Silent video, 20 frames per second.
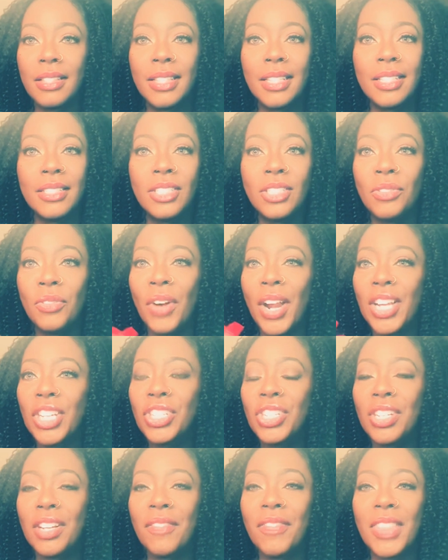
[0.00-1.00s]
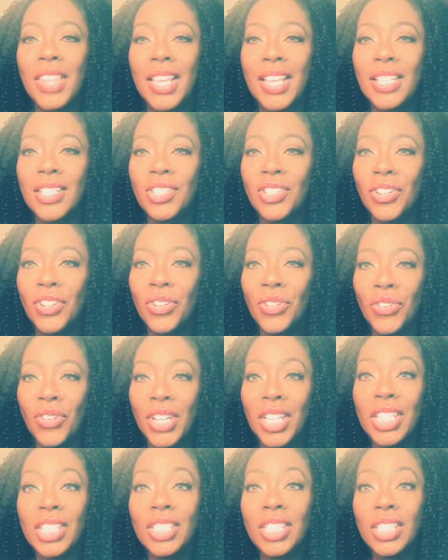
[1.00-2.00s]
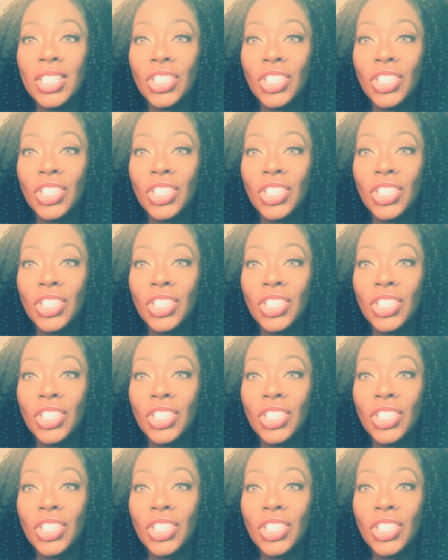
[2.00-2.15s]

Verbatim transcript: the direction of things are going to